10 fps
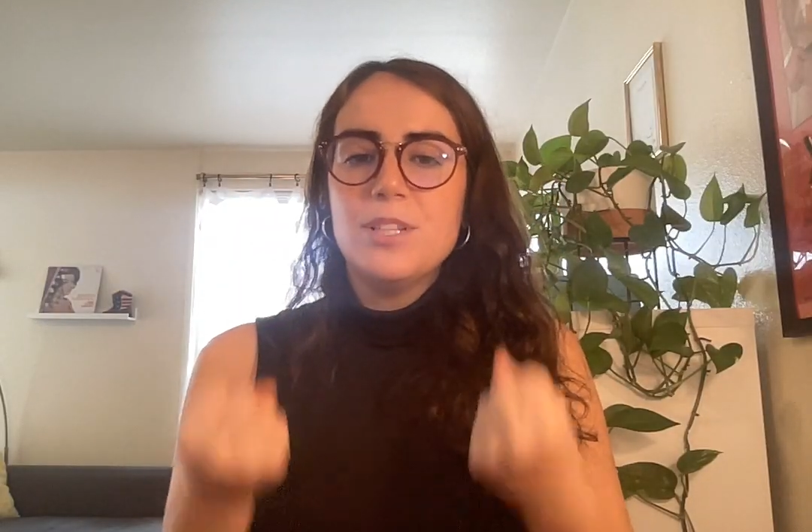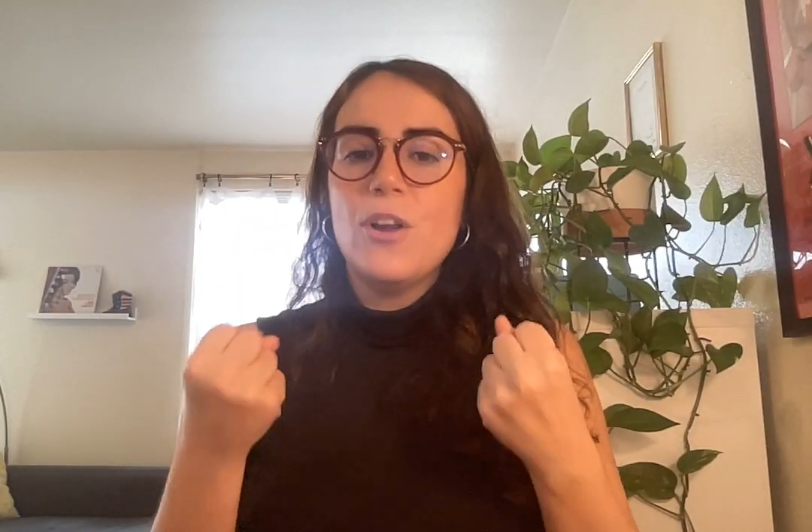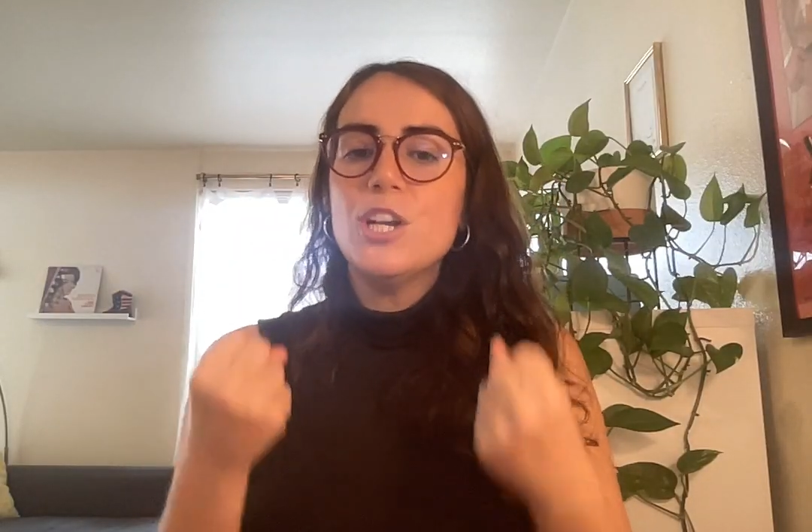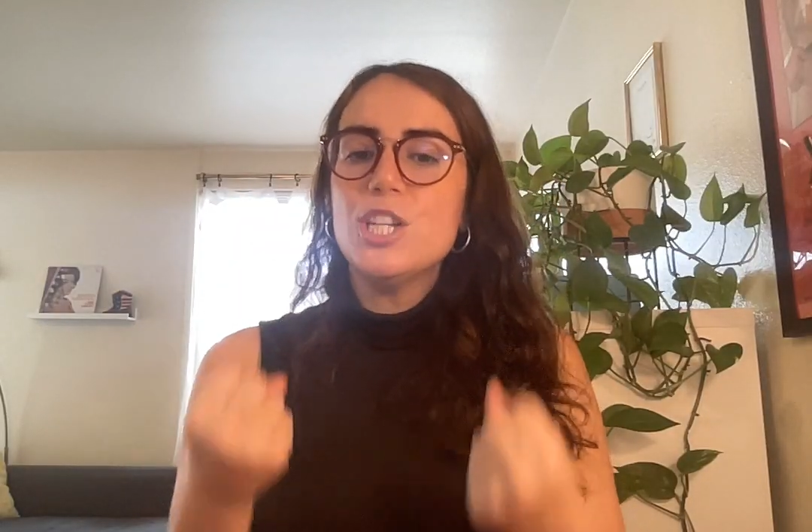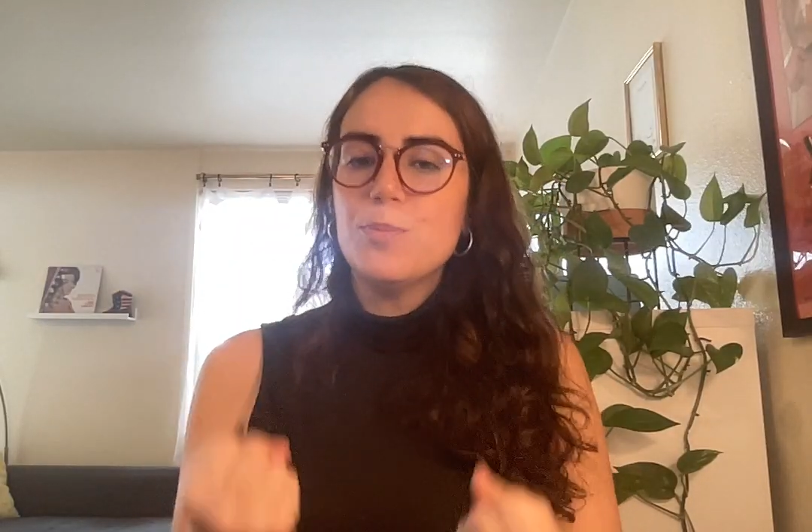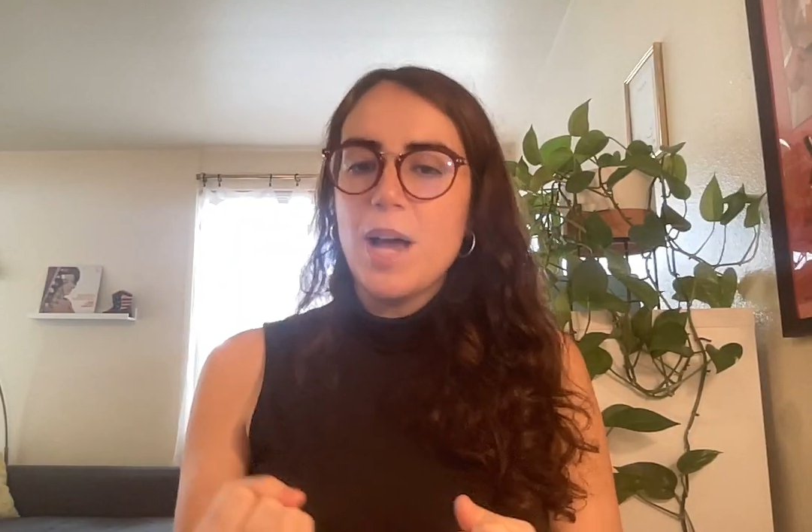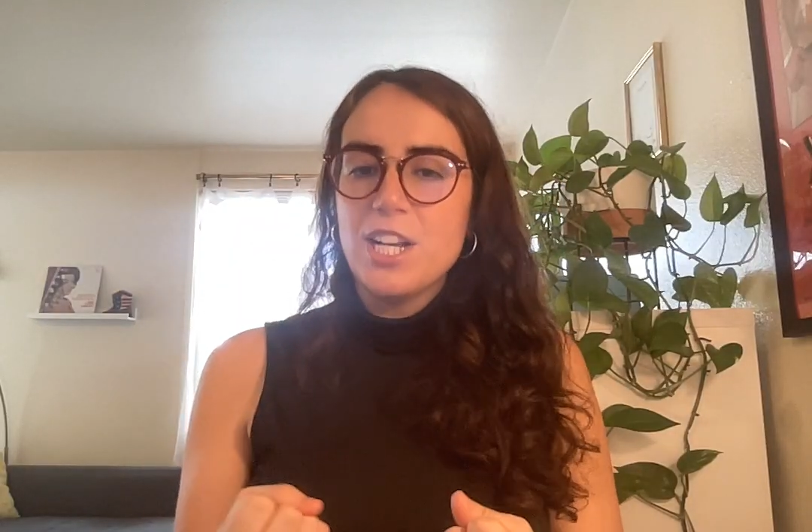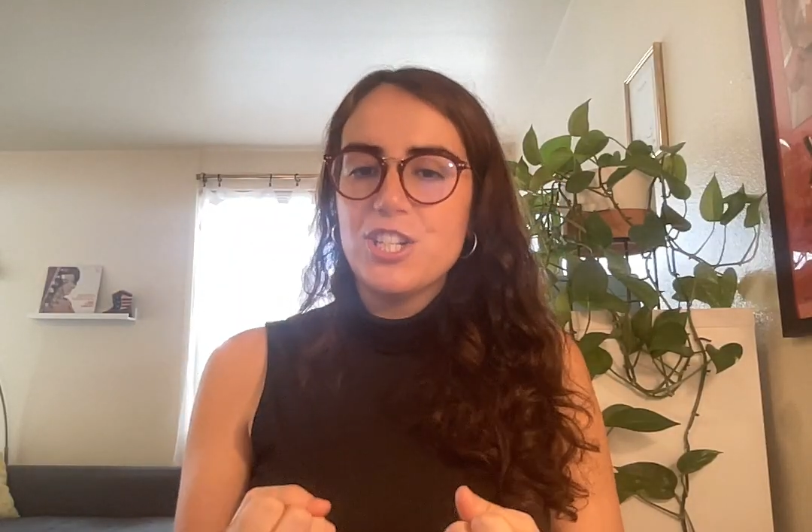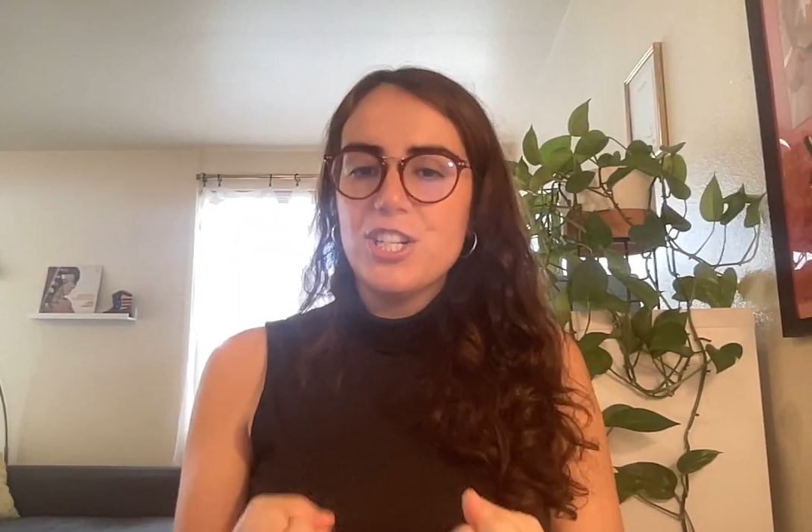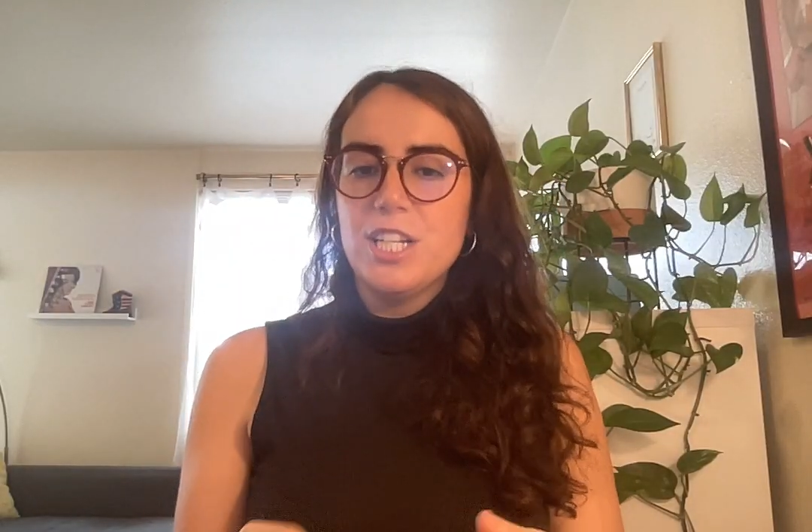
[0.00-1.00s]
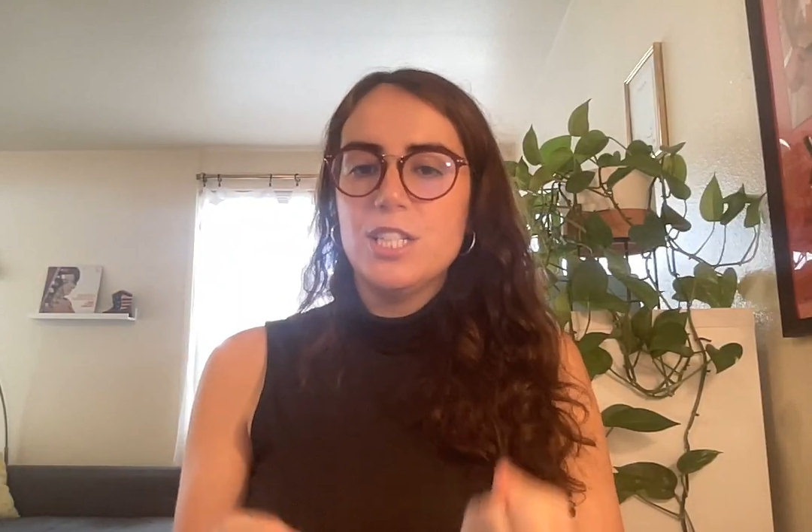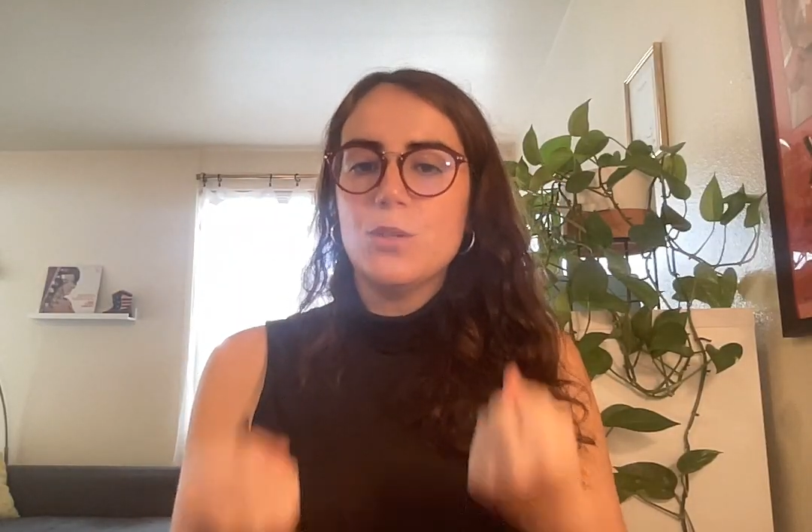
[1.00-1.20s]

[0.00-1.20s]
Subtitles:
her Spanishness